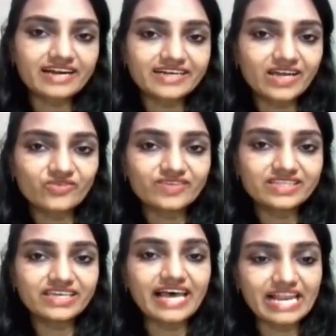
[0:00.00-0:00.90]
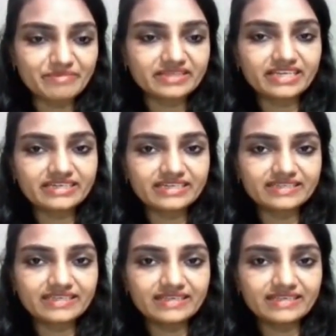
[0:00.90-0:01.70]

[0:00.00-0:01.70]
now with the helminthic disease,